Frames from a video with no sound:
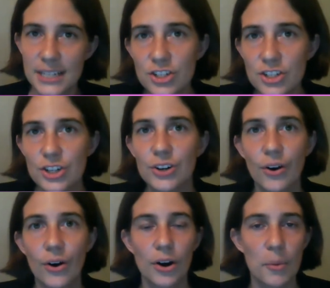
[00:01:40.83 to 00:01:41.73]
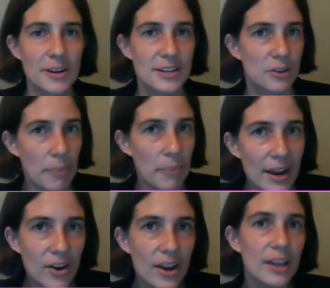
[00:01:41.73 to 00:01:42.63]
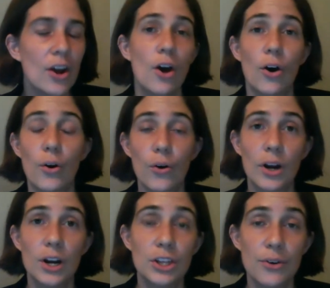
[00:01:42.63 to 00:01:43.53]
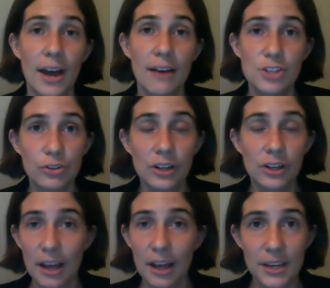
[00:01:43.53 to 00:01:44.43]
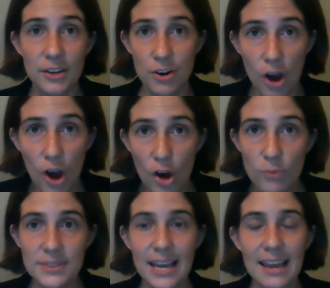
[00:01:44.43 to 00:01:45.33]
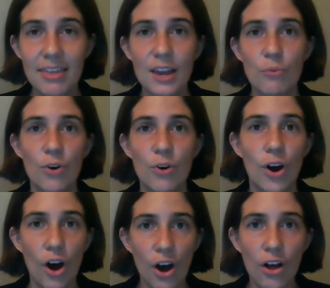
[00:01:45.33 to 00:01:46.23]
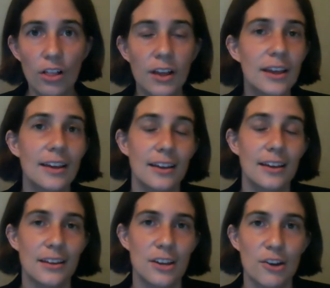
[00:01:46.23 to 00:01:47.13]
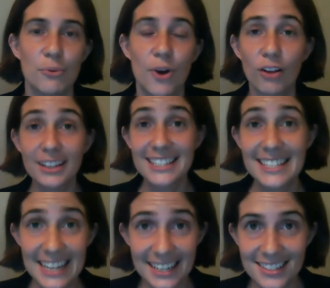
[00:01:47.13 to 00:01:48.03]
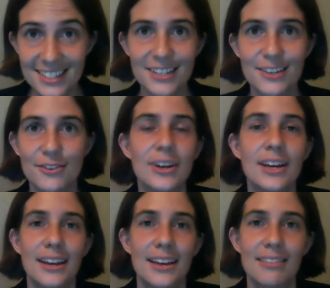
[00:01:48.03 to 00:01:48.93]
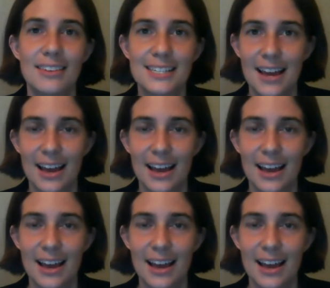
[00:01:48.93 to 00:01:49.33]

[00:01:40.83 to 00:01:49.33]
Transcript: teacher or a preschool parent or you have children coming in your homes. I think we're all, we're all listening to this